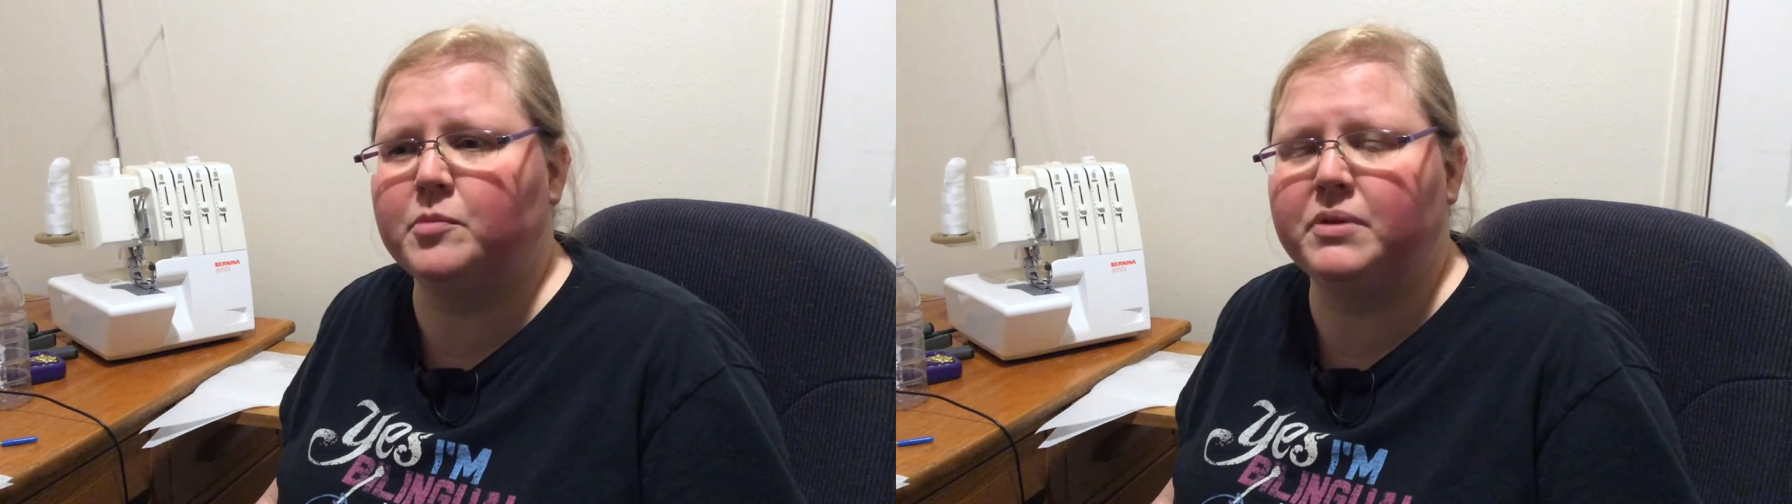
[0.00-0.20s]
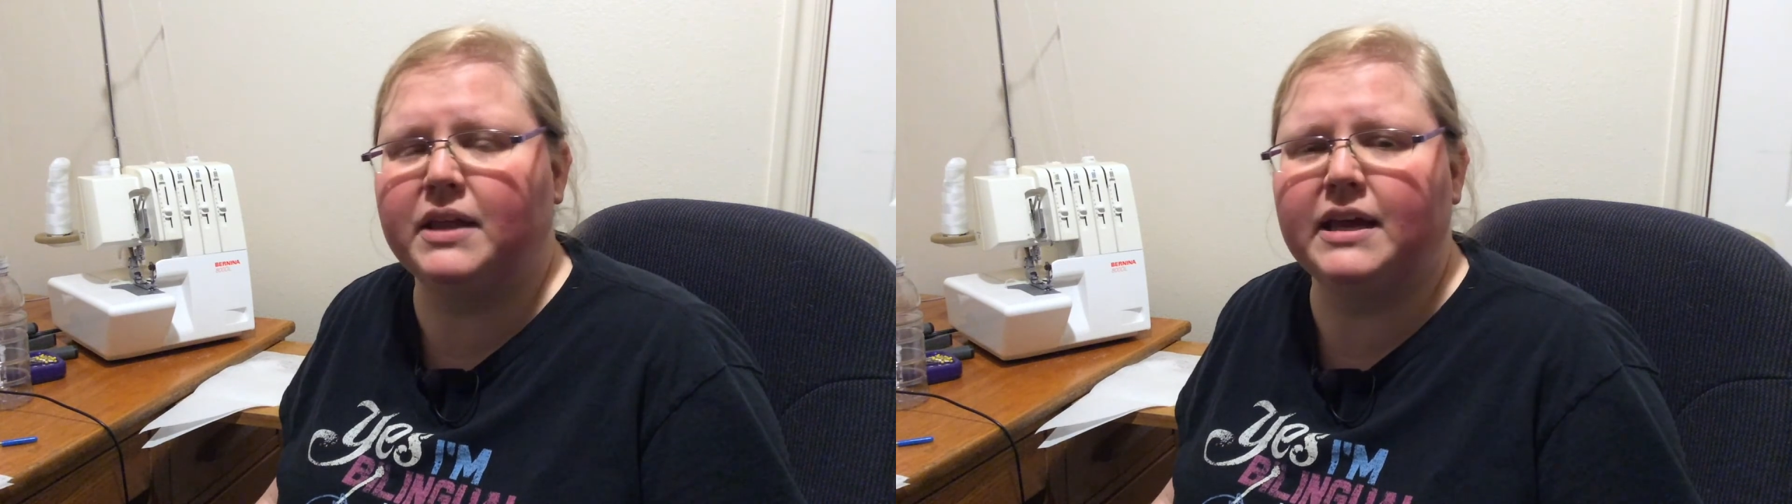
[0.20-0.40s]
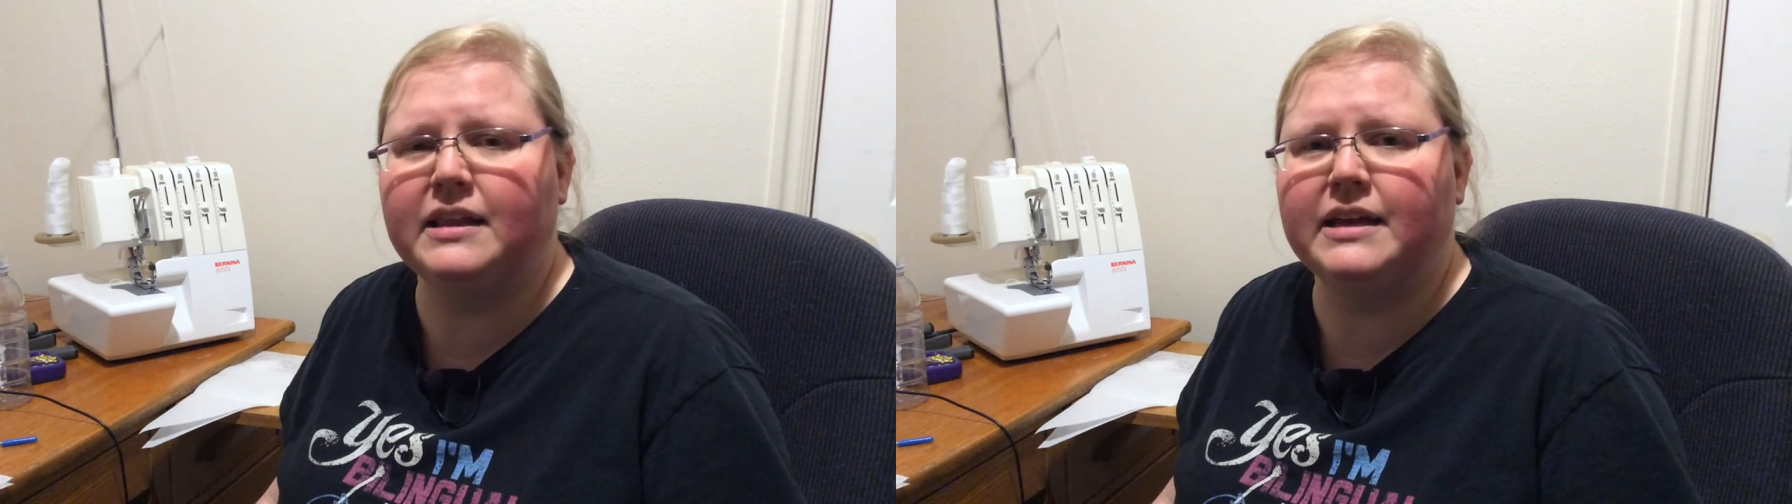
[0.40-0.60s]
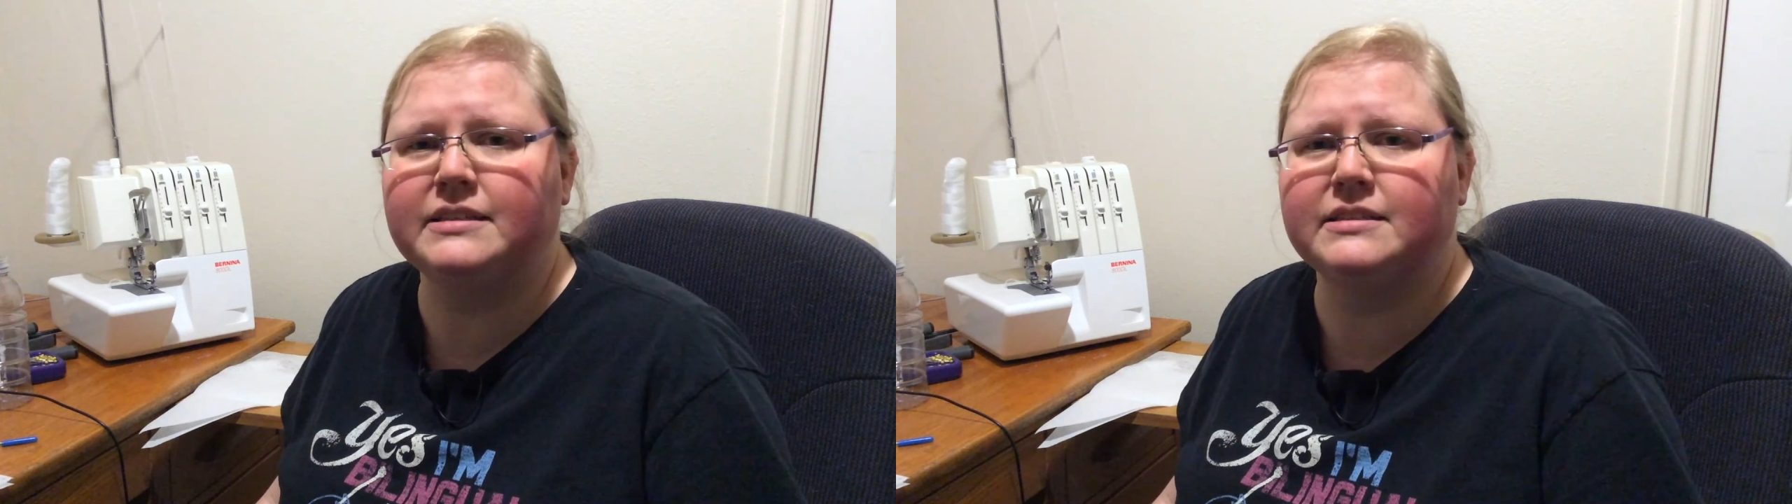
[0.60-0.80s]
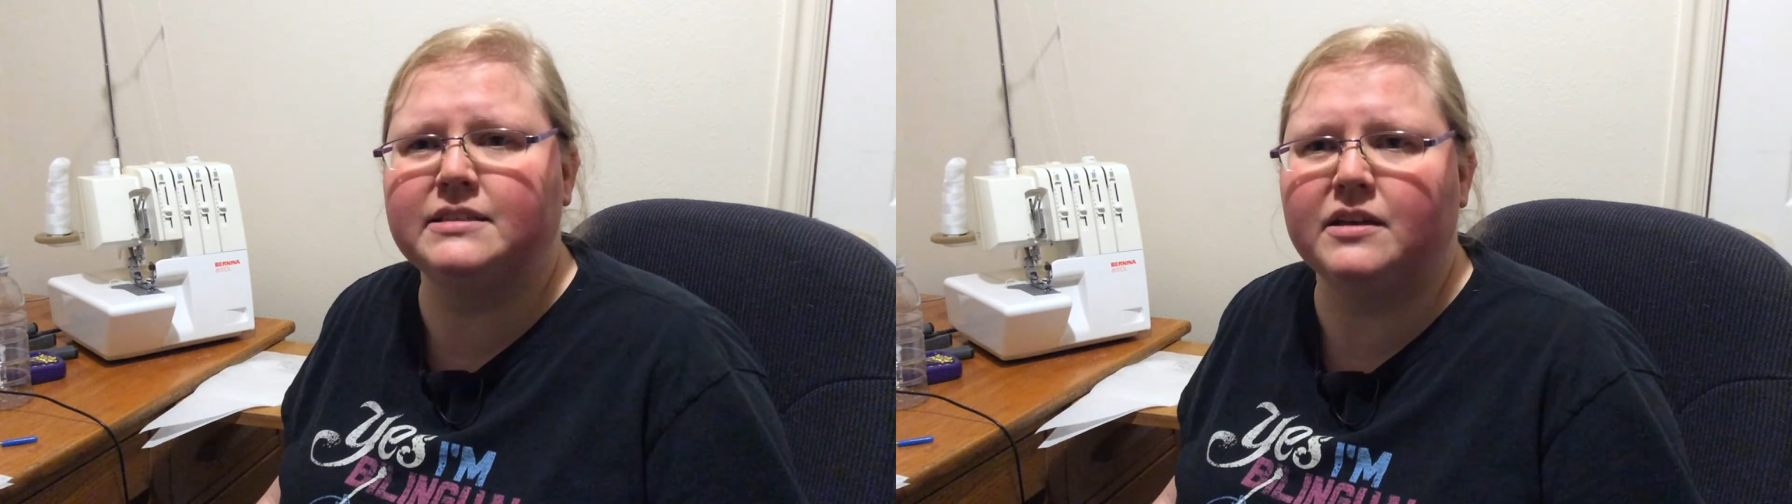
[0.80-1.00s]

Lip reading: playlist